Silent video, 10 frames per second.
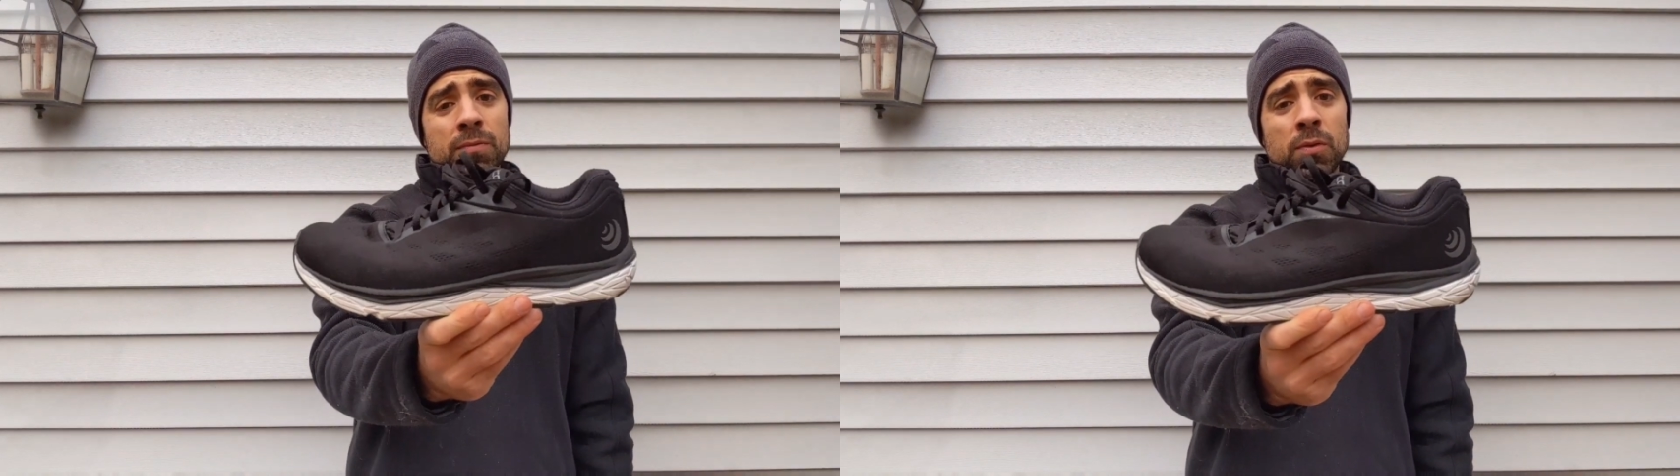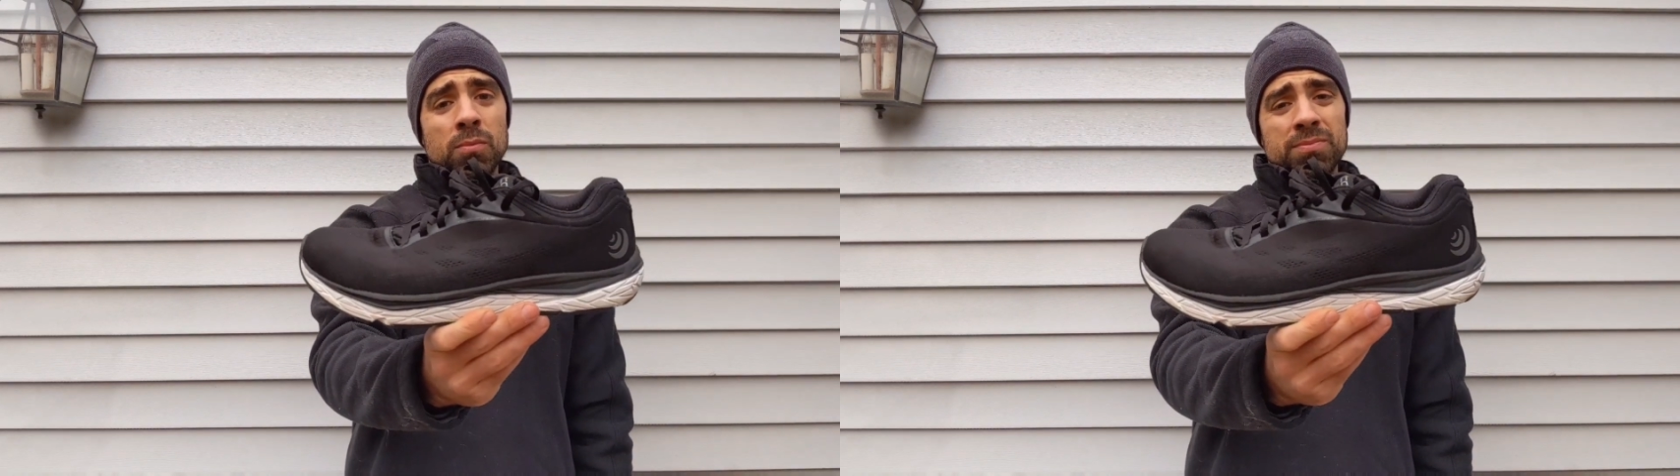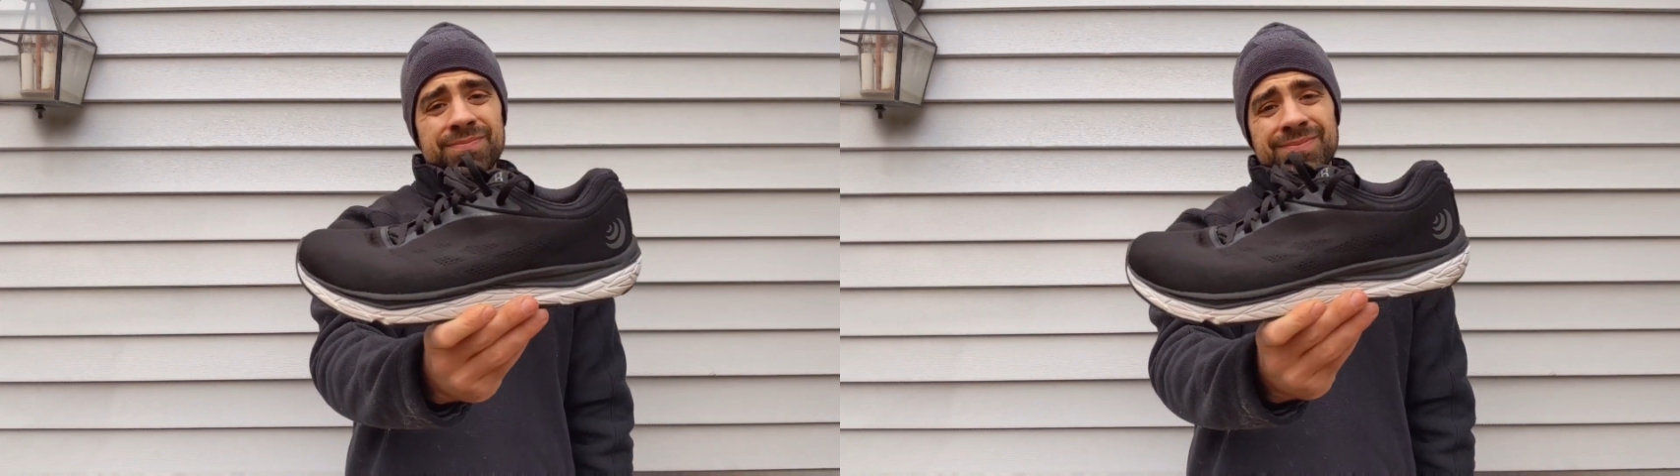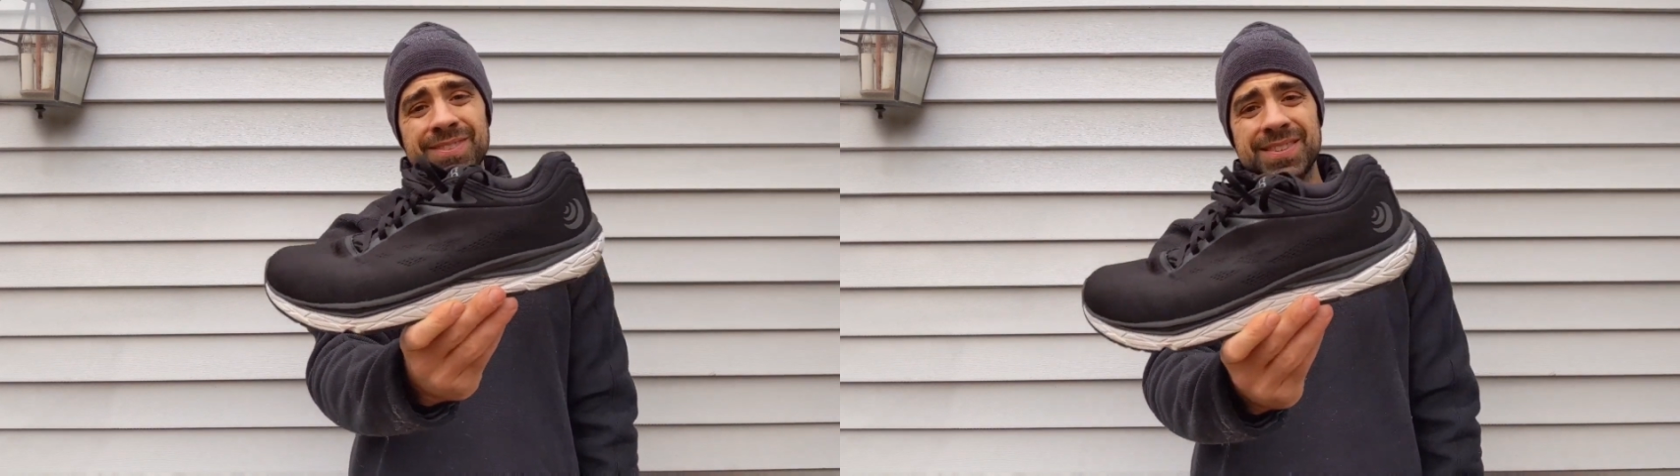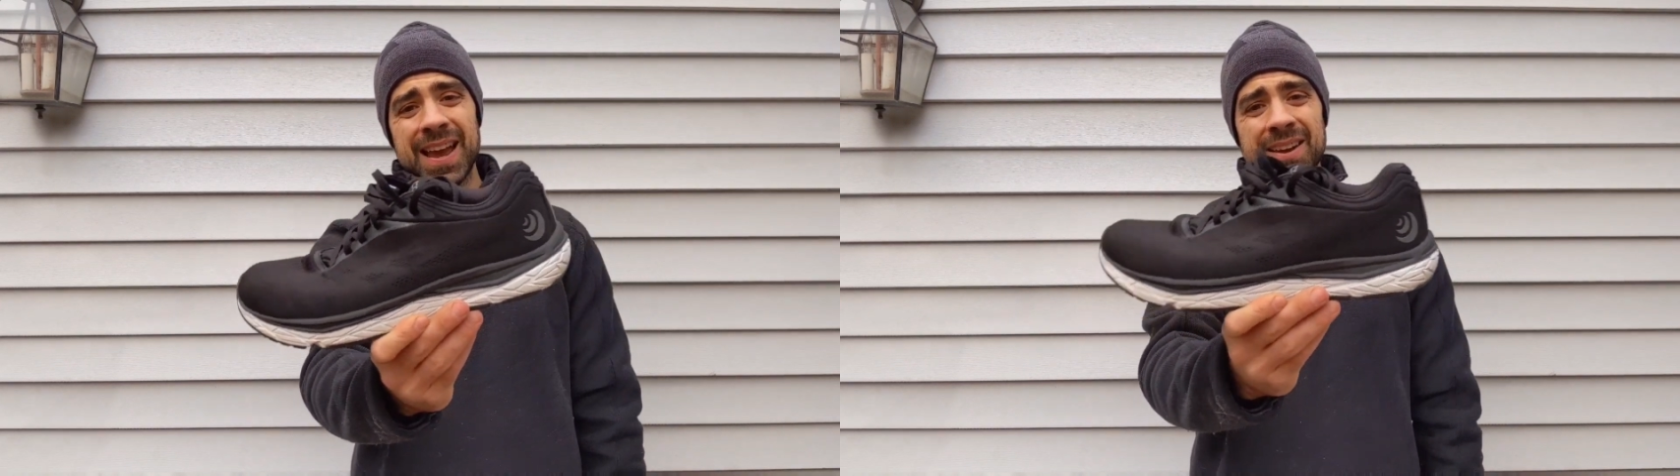
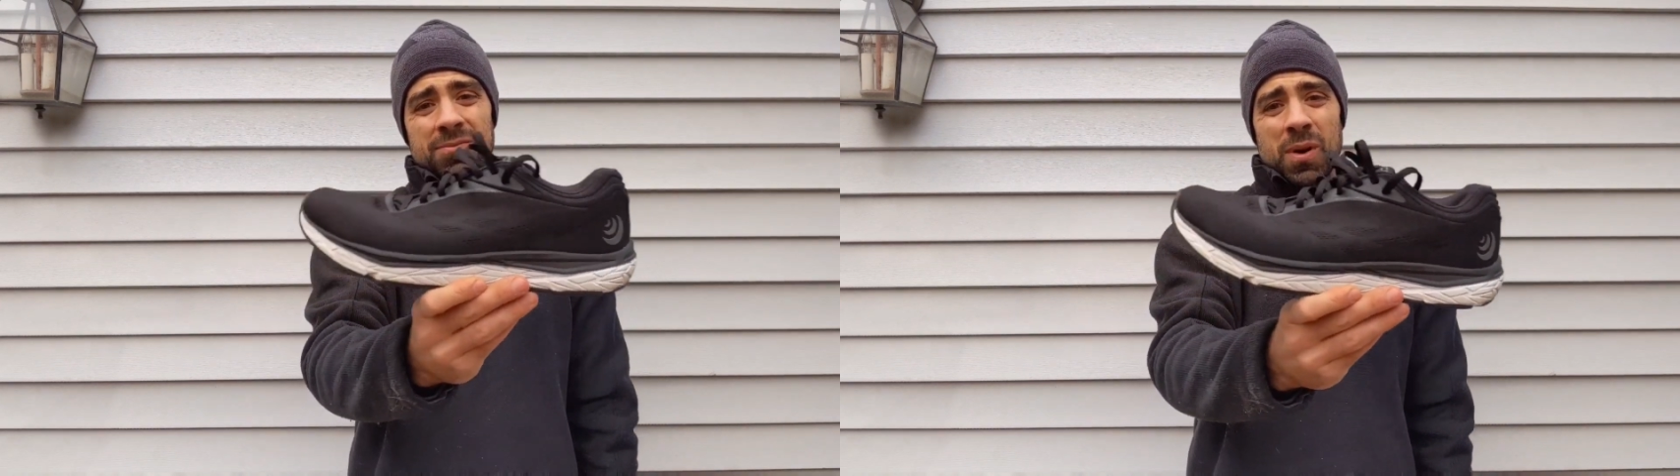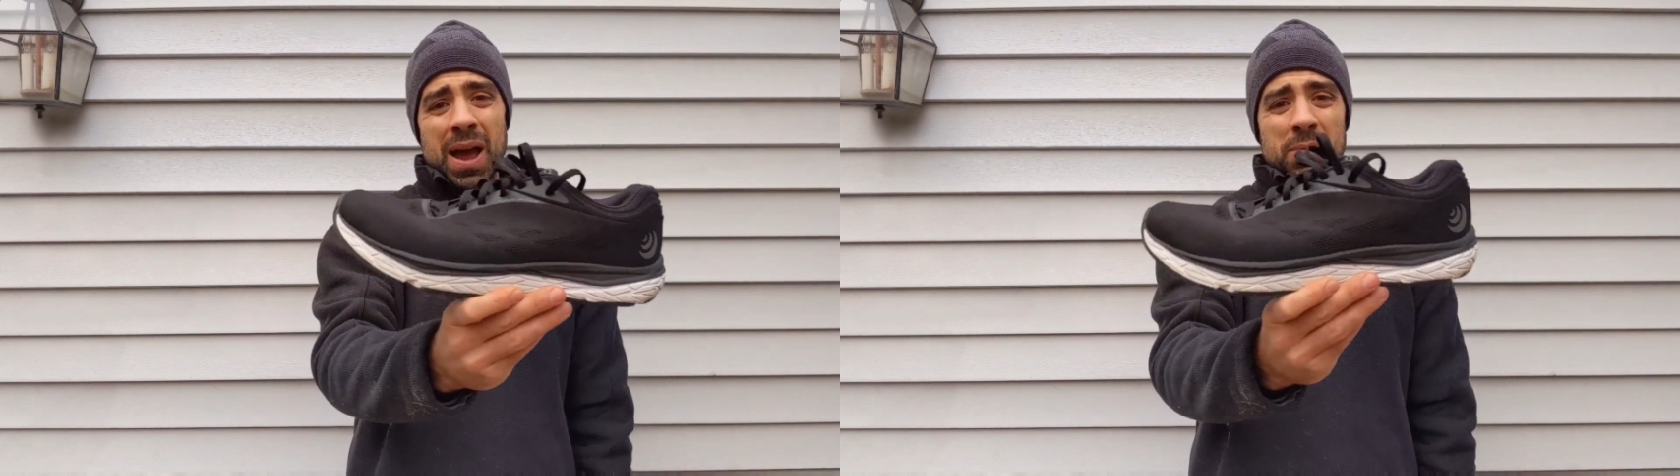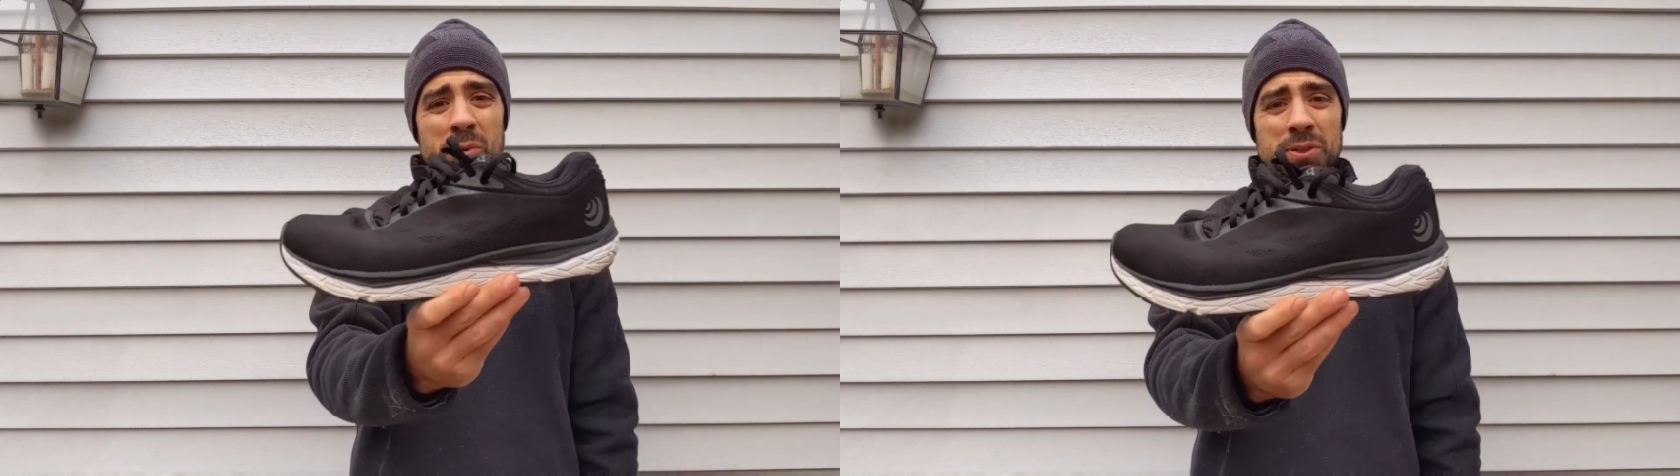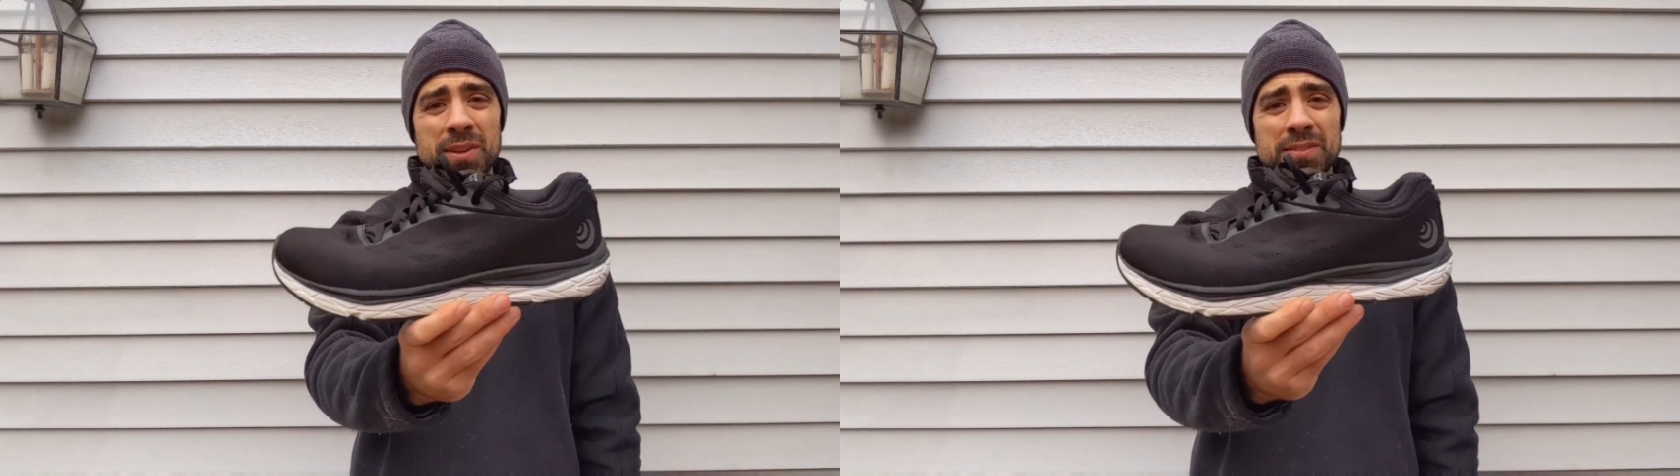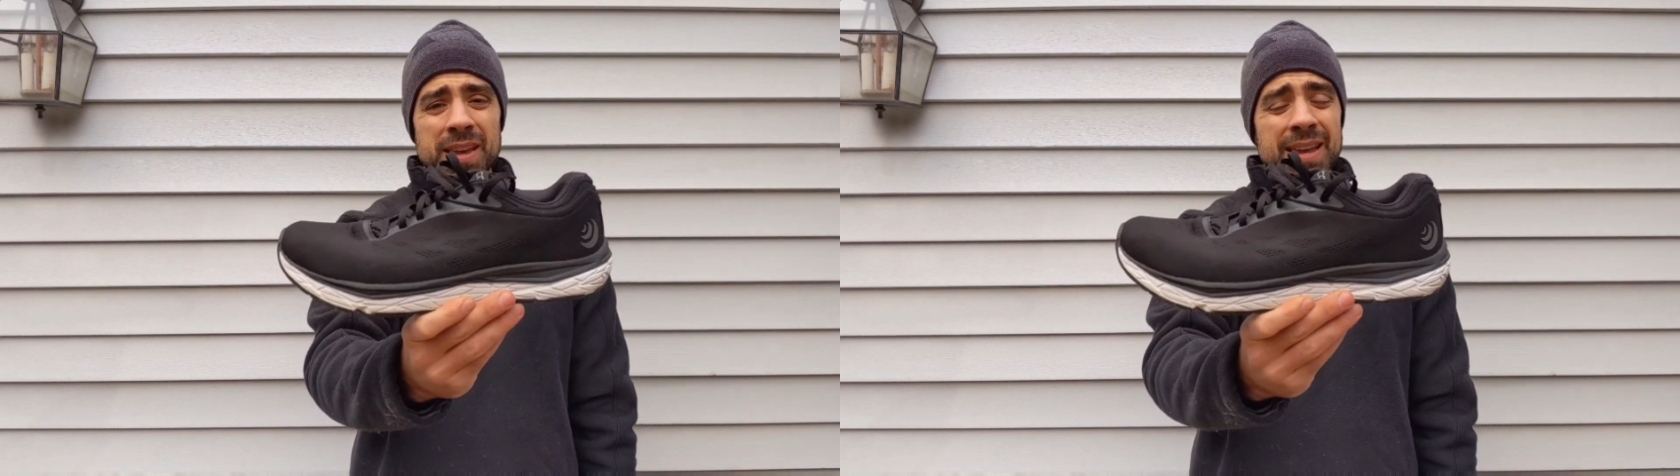firm-sided ride with
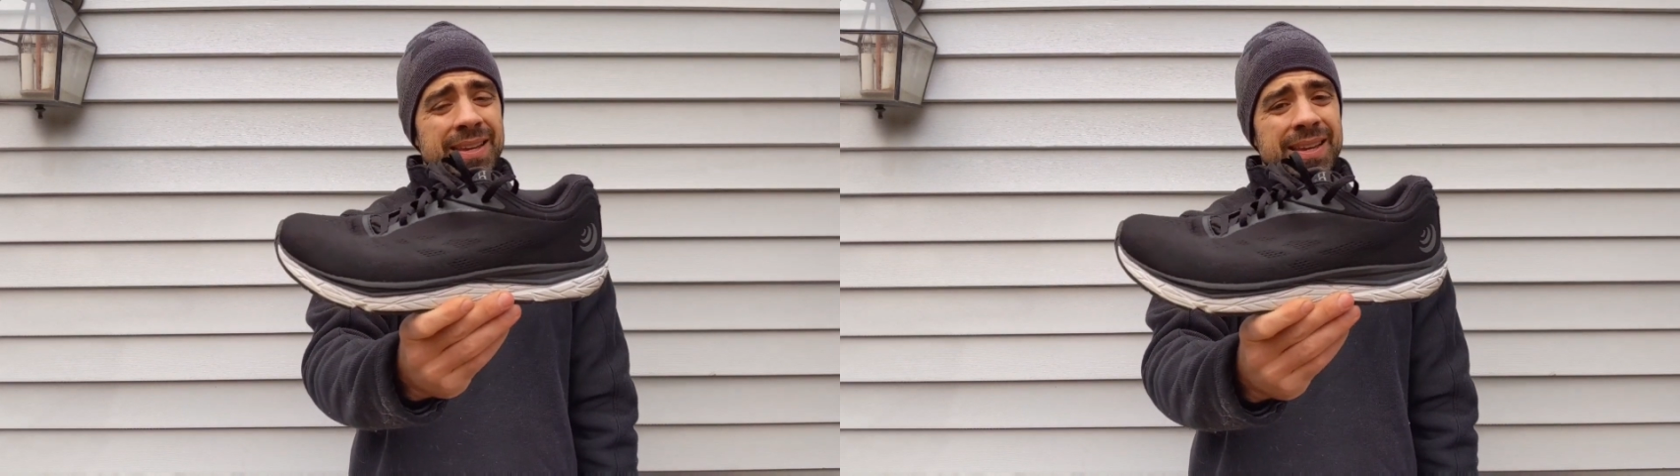this,